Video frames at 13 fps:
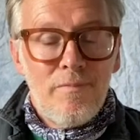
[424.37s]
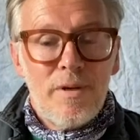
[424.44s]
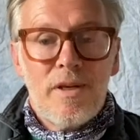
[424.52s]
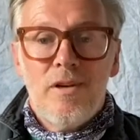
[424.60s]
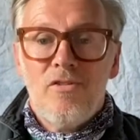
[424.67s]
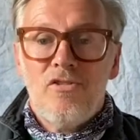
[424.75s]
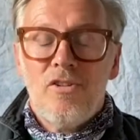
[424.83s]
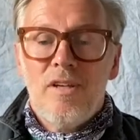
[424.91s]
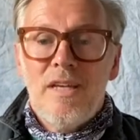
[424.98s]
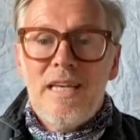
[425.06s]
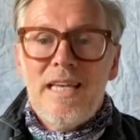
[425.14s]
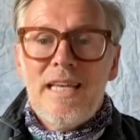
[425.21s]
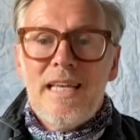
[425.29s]
because
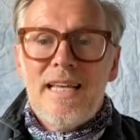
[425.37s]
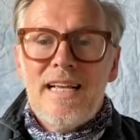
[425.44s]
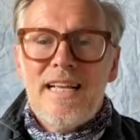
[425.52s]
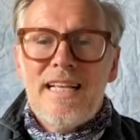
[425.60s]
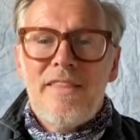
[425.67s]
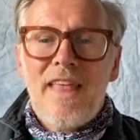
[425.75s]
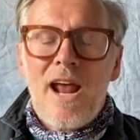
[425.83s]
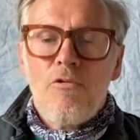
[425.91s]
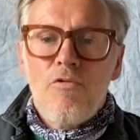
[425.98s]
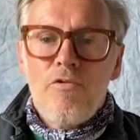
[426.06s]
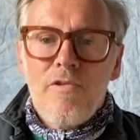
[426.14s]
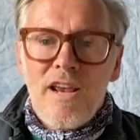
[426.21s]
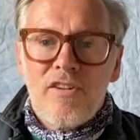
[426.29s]
that
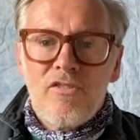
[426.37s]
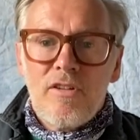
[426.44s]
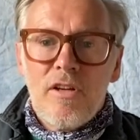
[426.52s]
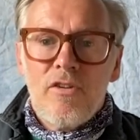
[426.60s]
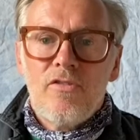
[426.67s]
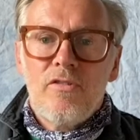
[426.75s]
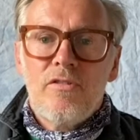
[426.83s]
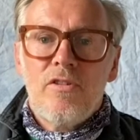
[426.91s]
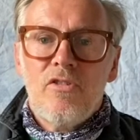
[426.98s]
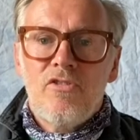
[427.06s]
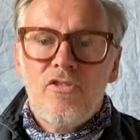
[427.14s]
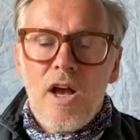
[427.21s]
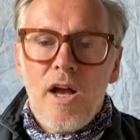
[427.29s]
restless
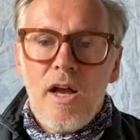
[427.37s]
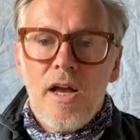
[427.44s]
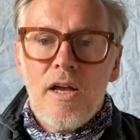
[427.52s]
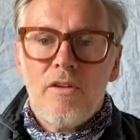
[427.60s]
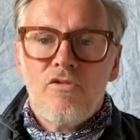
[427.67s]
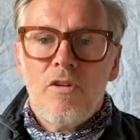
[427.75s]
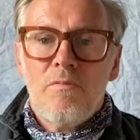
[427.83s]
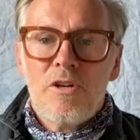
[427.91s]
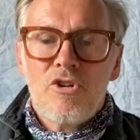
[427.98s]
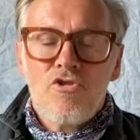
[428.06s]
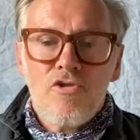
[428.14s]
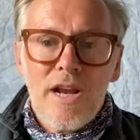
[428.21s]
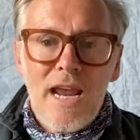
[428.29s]
desire to
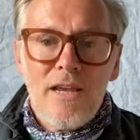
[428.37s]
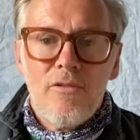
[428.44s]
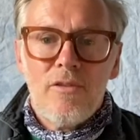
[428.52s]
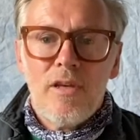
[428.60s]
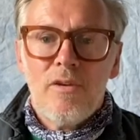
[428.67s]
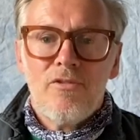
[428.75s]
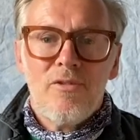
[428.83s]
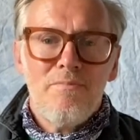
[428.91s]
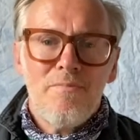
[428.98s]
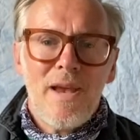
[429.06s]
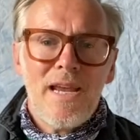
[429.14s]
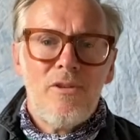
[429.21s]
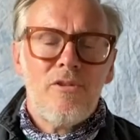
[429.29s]
create things and
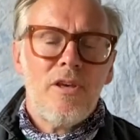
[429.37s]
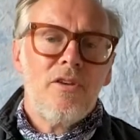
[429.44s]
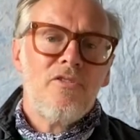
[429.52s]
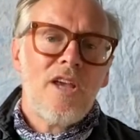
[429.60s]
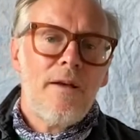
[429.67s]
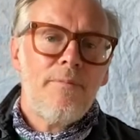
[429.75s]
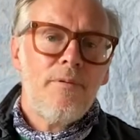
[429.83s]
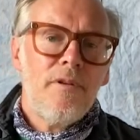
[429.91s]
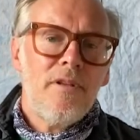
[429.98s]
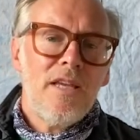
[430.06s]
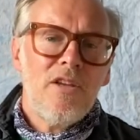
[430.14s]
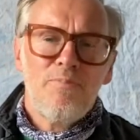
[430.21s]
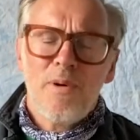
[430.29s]
make things happen
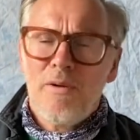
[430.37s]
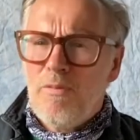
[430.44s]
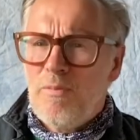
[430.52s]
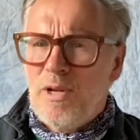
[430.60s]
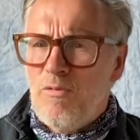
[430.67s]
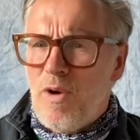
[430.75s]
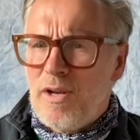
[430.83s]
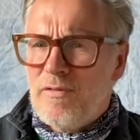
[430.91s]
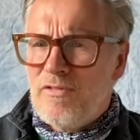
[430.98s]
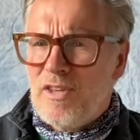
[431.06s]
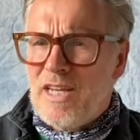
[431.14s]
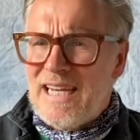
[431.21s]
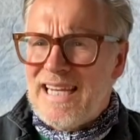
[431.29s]
is probably one of
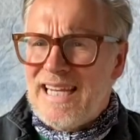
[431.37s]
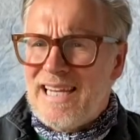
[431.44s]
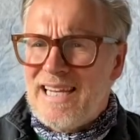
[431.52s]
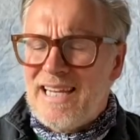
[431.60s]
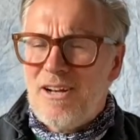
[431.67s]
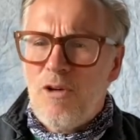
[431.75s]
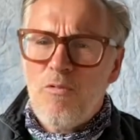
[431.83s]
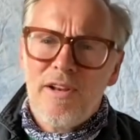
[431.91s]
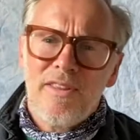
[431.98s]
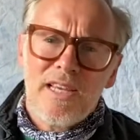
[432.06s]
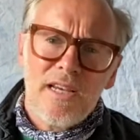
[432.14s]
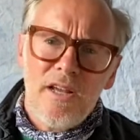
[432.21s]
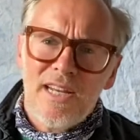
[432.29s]
the
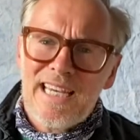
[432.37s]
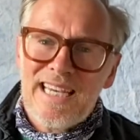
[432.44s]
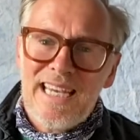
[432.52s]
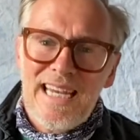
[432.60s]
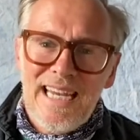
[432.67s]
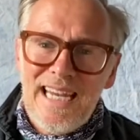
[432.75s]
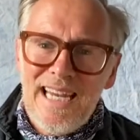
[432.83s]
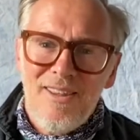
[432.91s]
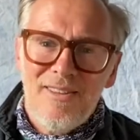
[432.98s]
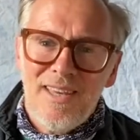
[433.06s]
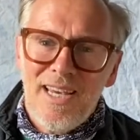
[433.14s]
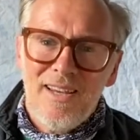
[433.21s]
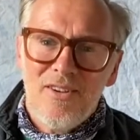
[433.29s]
kind of key
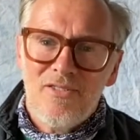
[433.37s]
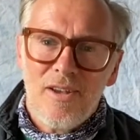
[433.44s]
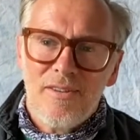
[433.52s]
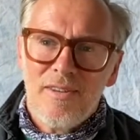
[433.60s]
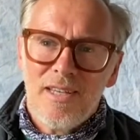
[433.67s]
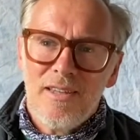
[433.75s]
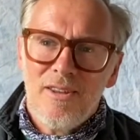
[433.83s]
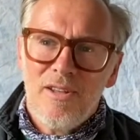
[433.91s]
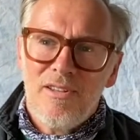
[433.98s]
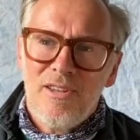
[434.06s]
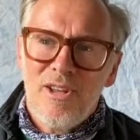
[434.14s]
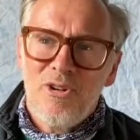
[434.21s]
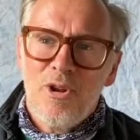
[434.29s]
things, I think, that
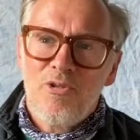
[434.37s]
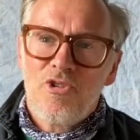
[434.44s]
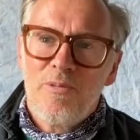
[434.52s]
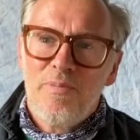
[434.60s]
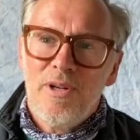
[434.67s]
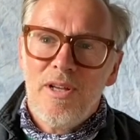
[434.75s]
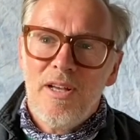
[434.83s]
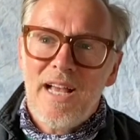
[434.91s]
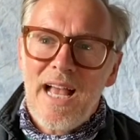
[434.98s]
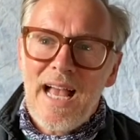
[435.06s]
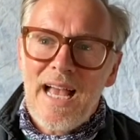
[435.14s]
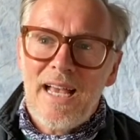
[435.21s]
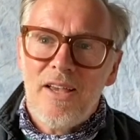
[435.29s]
an entrepreneur
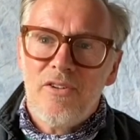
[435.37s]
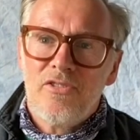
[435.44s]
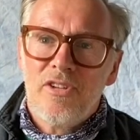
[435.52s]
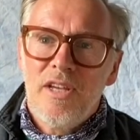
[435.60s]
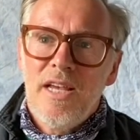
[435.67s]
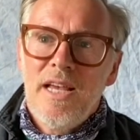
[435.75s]
has.